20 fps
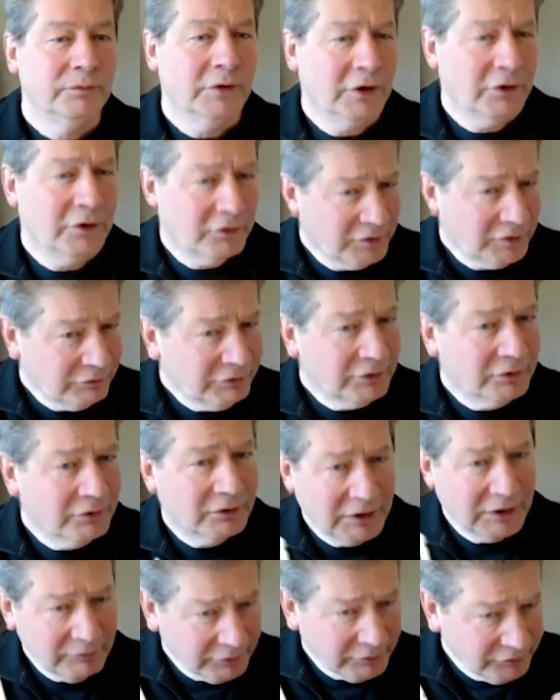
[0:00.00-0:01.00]
Now, there's different
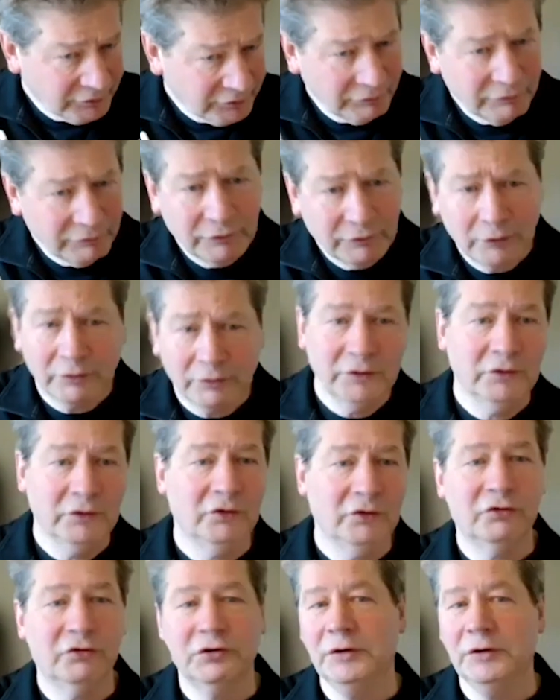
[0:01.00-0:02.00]
levels of
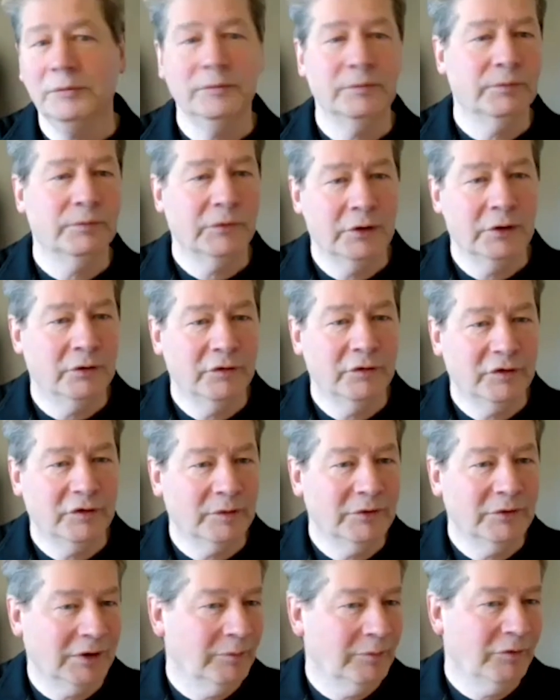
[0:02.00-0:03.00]
voluntary. You know,
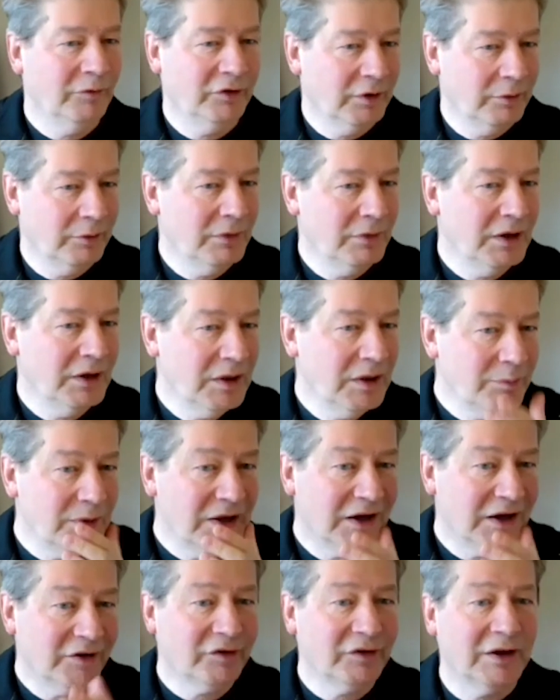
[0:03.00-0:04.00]
sometimes they may
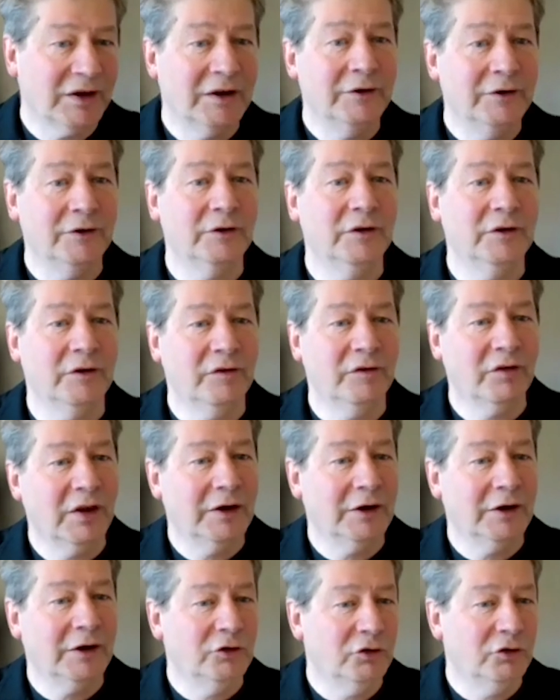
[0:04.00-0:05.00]
be a standard is
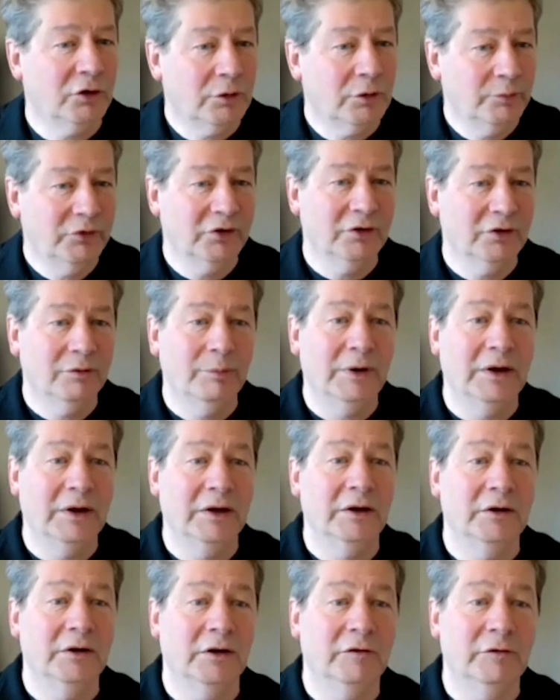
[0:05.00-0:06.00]
then adopted by
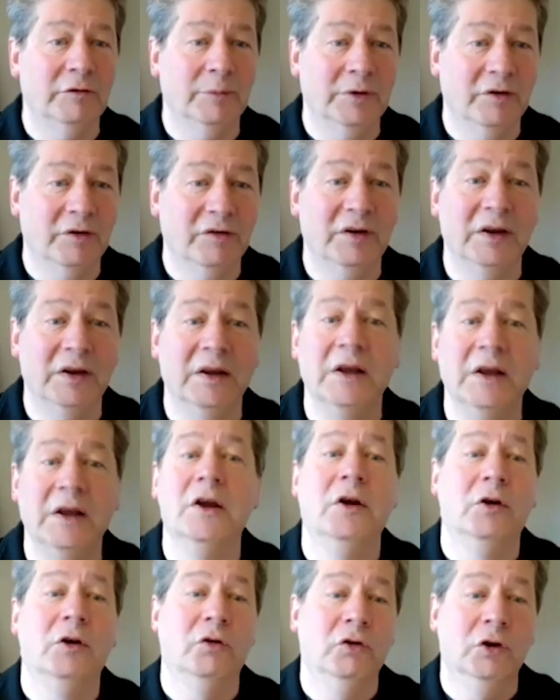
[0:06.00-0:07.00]
a government, say,
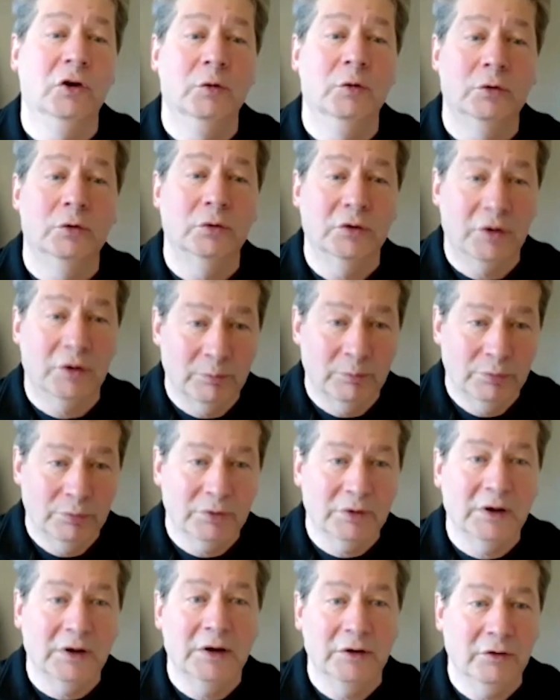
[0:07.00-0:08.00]
you will
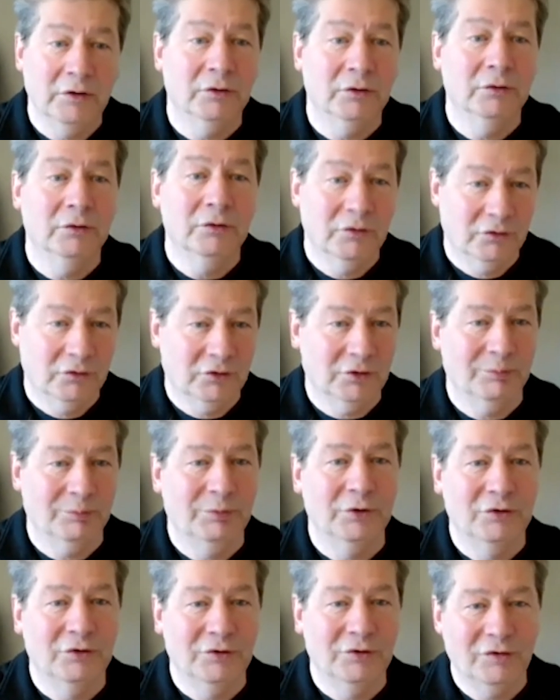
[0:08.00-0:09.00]
comply, you know, to
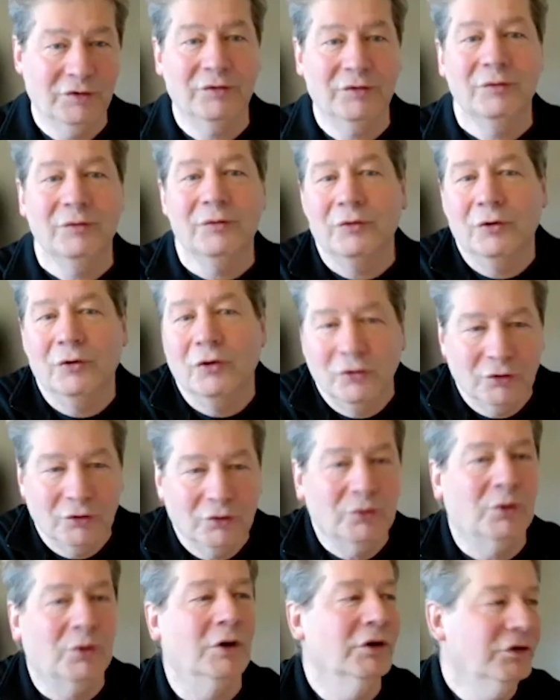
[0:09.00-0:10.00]
produce good
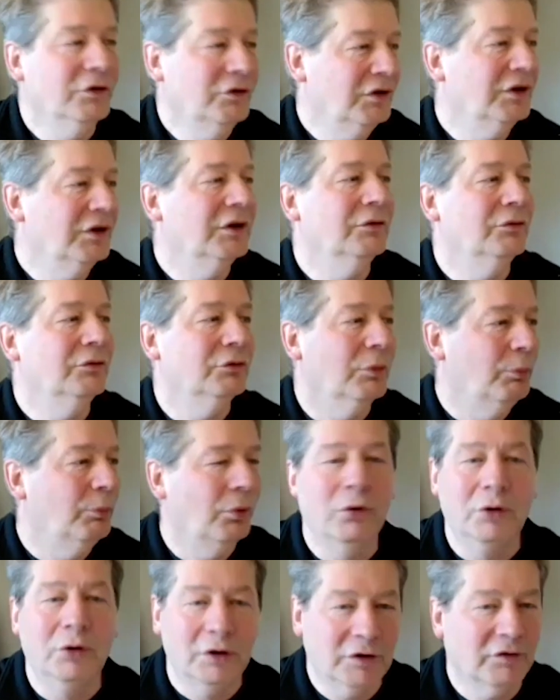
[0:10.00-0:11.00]
quality
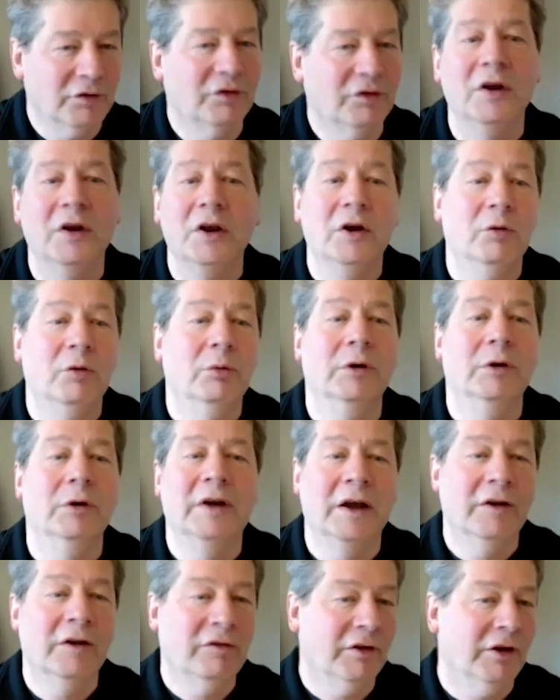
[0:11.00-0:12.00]
reports, we would
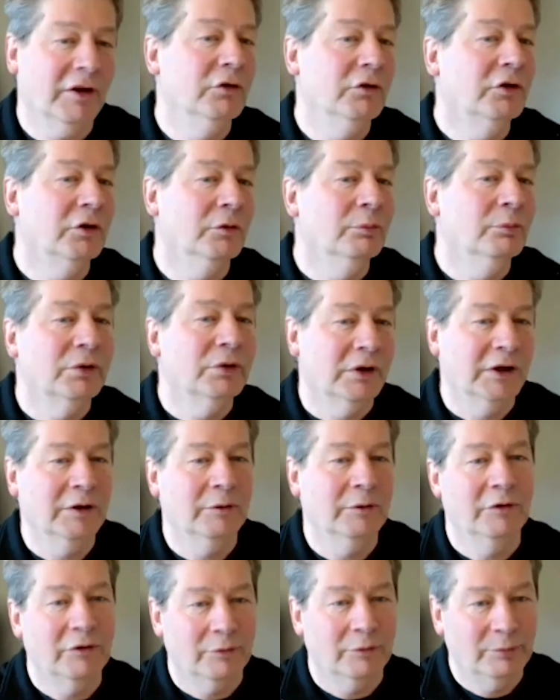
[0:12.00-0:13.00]
ask that you comply
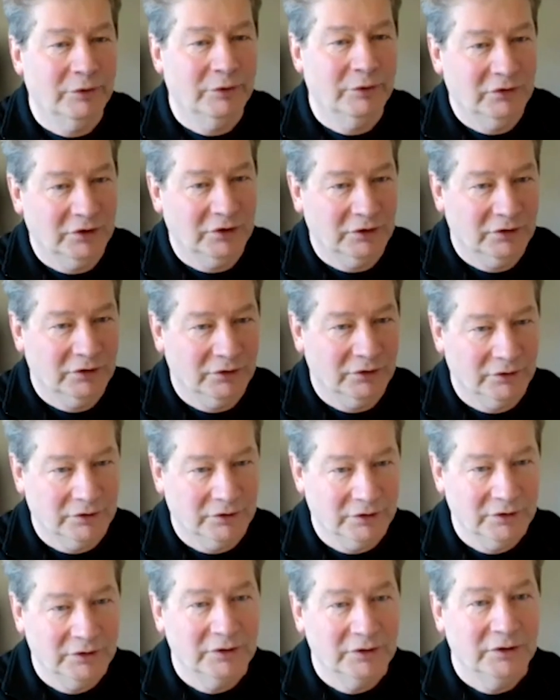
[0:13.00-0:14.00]
with a
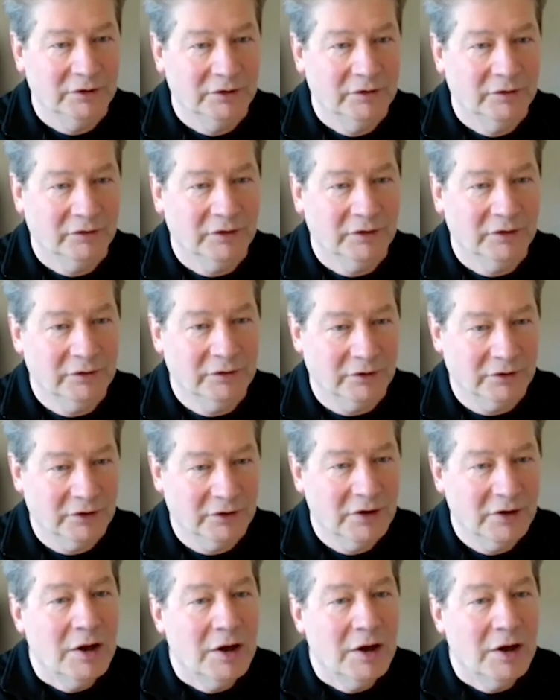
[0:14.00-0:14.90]
particular standard.